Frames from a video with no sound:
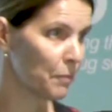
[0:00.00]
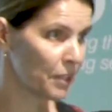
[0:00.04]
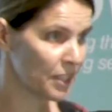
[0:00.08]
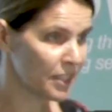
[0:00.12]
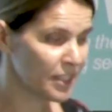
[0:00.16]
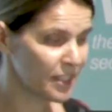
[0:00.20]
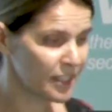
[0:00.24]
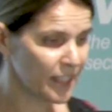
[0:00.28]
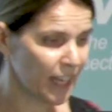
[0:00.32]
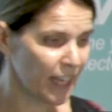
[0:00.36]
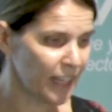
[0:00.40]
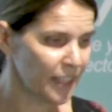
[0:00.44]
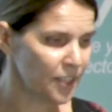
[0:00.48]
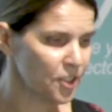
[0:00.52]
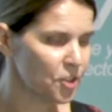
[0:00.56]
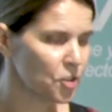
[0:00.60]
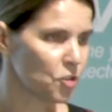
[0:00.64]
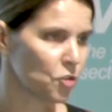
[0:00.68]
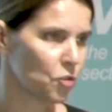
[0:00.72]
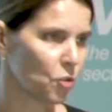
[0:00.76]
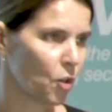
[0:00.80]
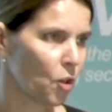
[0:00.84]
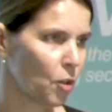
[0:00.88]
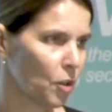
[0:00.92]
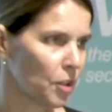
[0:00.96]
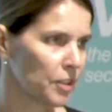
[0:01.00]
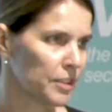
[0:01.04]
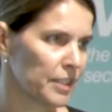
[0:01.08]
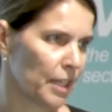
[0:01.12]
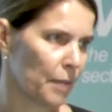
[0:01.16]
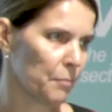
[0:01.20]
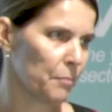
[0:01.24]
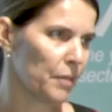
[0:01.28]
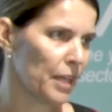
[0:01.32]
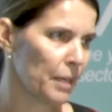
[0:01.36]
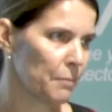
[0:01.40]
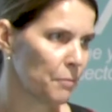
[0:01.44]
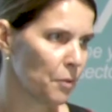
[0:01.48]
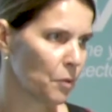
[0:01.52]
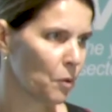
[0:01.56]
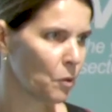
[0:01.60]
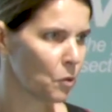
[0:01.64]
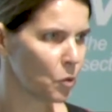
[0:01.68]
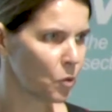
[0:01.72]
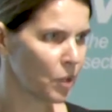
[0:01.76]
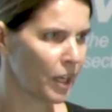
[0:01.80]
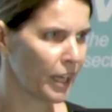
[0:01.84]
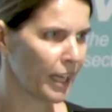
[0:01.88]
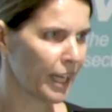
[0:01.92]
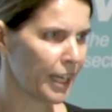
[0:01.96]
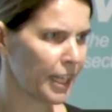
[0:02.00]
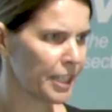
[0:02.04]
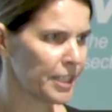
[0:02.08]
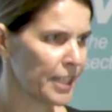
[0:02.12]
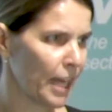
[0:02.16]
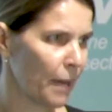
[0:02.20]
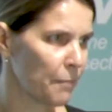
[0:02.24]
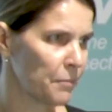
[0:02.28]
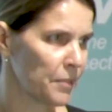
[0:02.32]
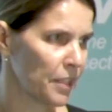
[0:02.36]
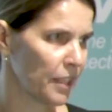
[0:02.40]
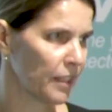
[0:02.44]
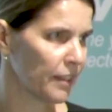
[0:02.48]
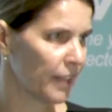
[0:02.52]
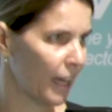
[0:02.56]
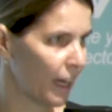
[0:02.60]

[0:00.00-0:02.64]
but Stay Strong, some people are looking at adapting